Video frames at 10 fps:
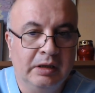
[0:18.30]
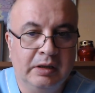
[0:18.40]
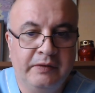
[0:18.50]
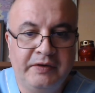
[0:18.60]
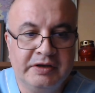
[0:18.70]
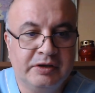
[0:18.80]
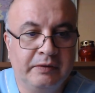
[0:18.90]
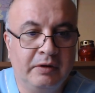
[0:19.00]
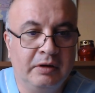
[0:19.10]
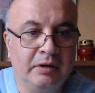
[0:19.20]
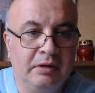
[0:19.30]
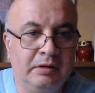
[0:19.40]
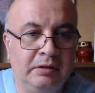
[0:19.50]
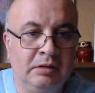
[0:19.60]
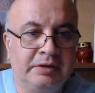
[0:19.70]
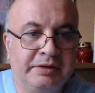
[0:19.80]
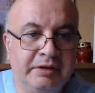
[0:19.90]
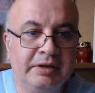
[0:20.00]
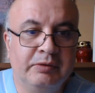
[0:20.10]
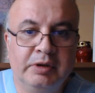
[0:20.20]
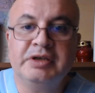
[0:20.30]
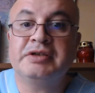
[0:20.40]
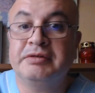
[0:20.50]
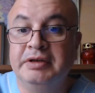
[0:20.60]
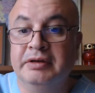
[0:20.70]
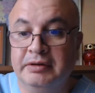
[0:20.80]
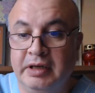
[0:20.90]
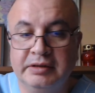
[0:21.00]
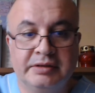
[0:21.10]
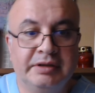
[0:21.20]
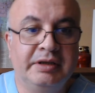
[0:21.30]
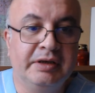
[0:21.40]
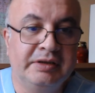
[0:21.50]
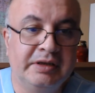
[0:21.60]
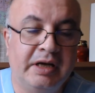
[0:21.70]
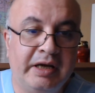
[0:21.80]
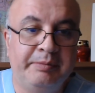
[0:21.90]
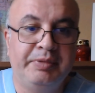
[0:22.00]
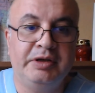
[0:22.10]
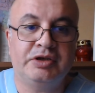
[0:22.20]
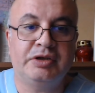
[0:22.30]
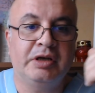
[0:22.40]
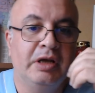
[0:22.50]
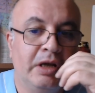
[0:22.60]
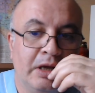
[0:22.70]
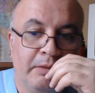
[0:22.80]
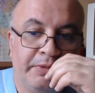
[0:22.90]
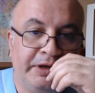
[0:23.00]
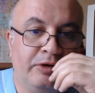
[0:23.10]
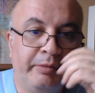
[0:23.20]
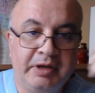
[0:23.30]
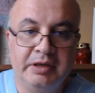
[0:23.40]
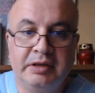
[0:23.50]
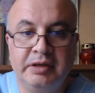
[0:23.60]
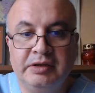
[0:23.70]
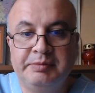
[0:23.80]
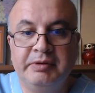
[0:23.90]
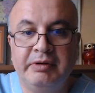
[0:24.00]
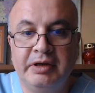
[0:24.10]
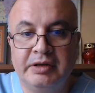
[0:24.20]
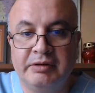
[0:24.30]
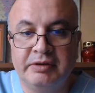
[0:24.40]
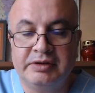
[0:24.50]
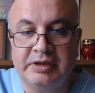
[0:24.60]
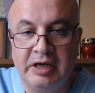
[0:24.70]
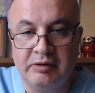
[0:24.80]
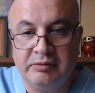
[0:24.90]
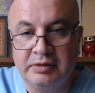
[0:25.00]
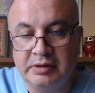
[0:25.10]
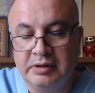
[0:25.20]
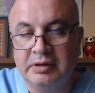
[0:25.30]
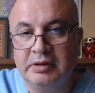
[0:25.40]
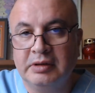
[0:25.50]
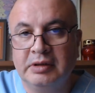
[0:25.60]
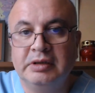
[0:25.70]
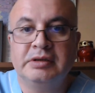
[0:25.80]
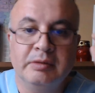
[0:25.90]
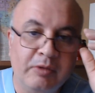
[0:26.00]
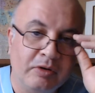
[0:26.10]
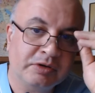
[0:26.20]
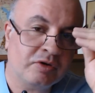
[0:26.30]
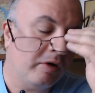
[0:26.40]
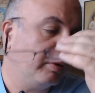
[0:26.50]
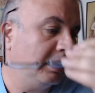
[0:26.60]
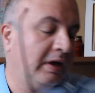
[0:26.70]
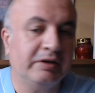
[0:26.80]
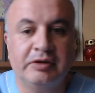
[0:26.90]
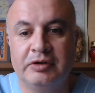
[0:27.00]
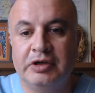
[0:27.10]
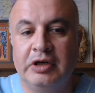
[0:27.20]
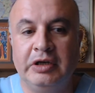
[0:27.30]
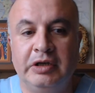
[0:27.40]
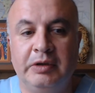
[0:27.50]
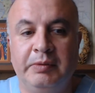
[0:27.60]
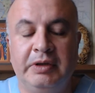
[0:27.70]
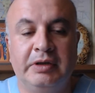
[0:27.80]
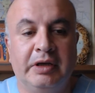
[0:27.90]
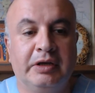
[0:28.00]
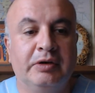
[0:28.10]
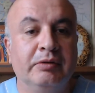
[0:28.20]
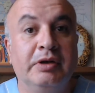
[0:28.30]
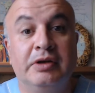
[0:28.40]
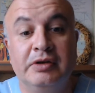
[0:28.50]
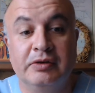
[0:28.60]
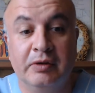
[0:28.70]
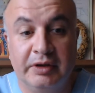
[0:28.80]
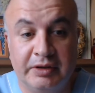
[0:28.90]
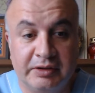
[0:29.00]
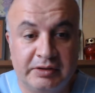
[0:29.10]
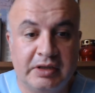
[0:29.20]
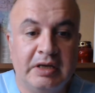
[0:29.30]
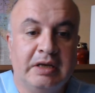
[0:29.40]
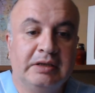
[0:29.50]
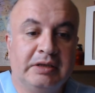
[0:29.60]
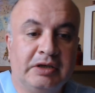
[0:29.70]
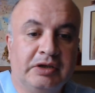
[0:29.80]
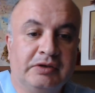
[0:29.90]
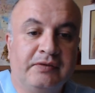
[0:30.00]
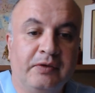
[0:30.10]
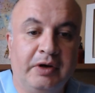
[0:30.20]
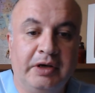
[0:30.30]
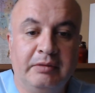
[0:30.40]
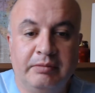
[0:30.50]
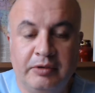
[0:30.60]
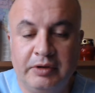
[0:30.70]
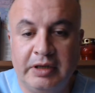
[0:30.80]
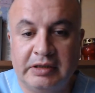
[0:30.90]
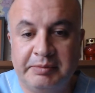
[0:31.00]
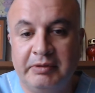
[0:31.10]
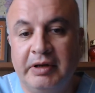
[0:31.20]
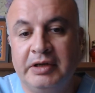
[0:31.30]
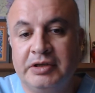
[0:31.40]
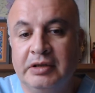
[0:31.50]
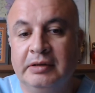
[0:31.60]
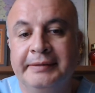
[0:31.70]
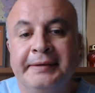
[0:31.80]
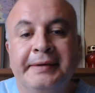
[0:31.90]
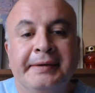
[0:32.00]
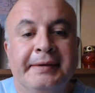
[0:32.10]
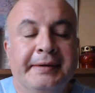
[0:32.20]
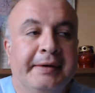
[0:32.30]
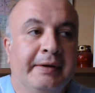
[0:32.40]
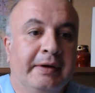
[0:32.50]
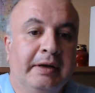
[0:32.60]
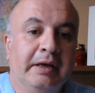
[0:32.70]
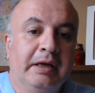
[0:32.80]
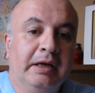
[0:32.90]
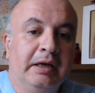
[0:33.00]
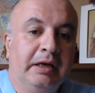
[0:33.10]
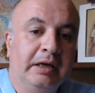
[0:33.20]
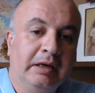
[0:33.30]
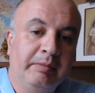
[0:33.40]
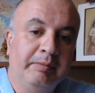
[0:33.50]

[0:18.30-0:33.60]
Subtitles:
first of all, Stridor. What is Stridor? Stridor is a high-pitched, predominantly inspiratory sound. Is the most commonly associated with acute disorders such as foreign body aspiration, but